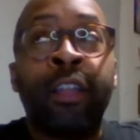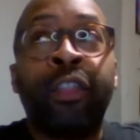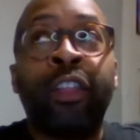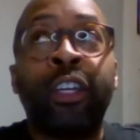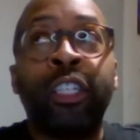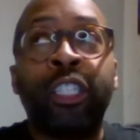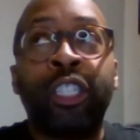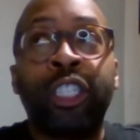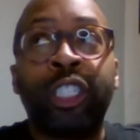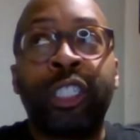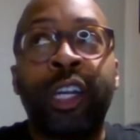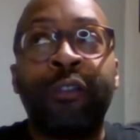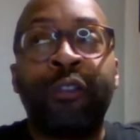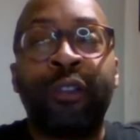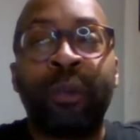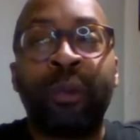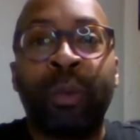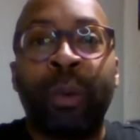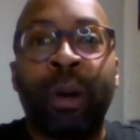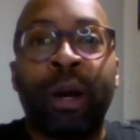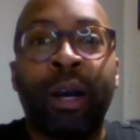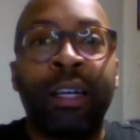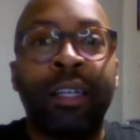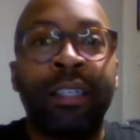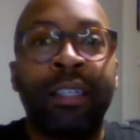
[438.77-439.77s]
the shift
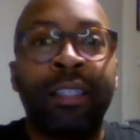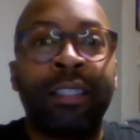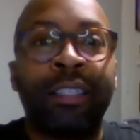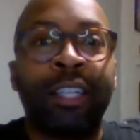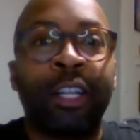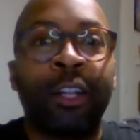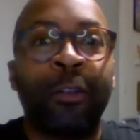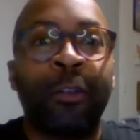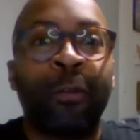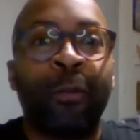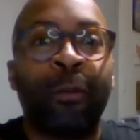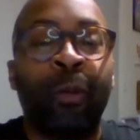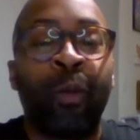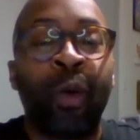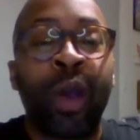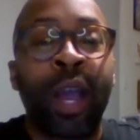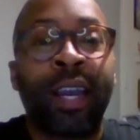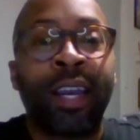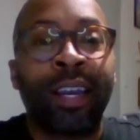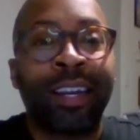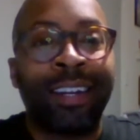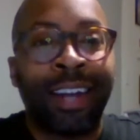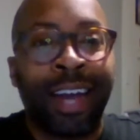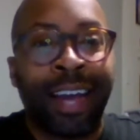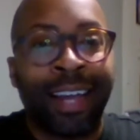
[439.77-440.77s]
was
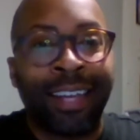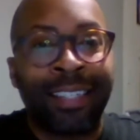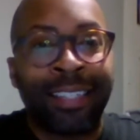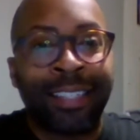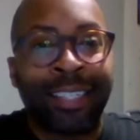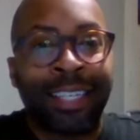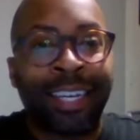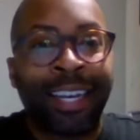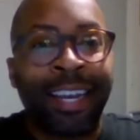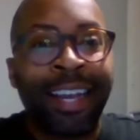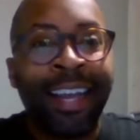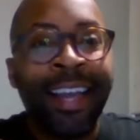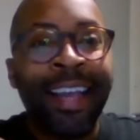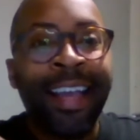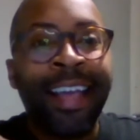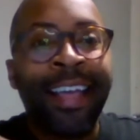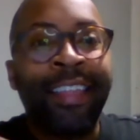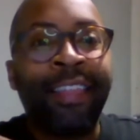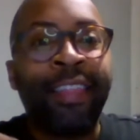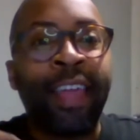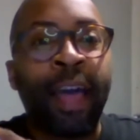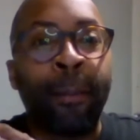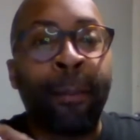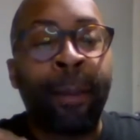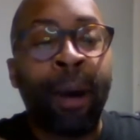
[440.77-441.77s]
recognizing
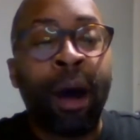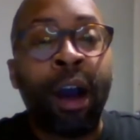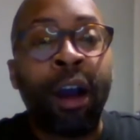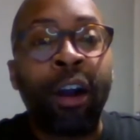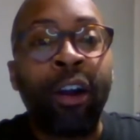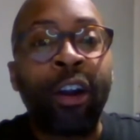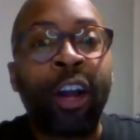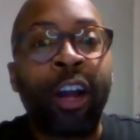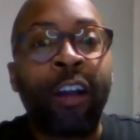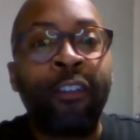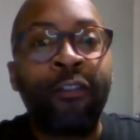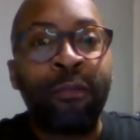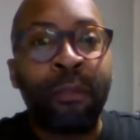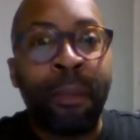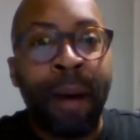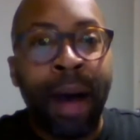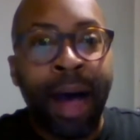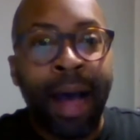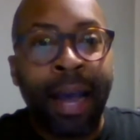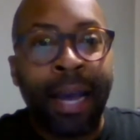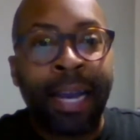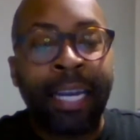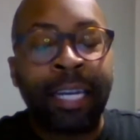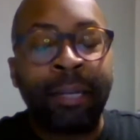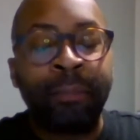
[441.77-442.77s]
that part of
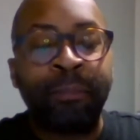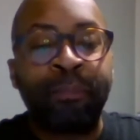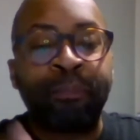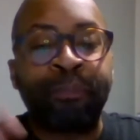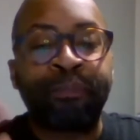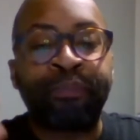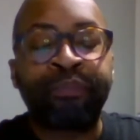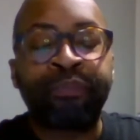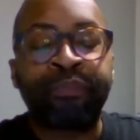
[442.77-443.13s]
my